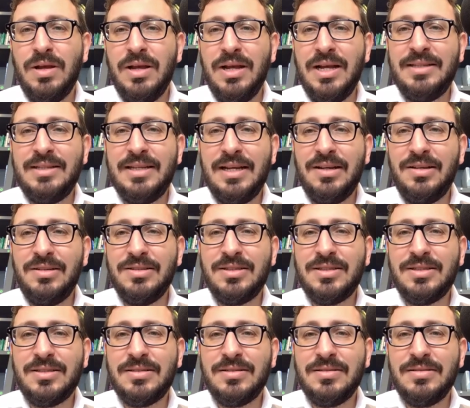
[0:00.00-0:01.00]
it
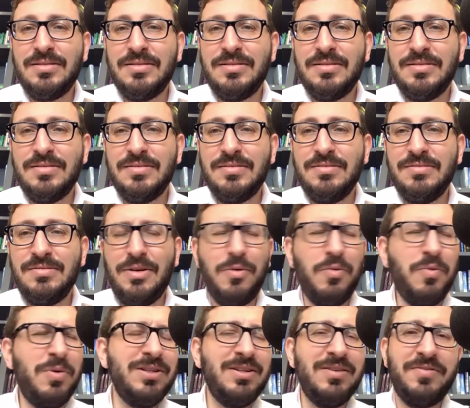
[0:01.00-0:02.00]
tells a
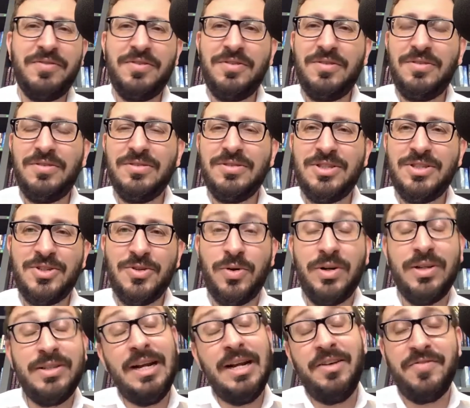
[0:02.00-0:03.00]
wonderful story,
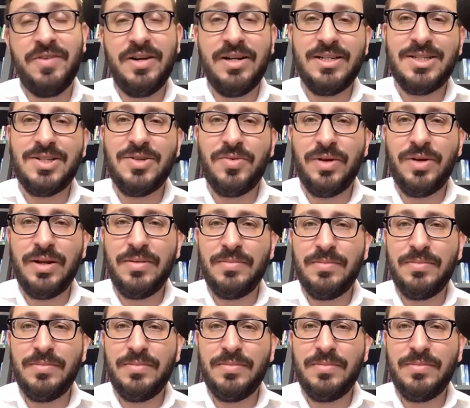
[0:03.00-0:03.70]
a terrifying story.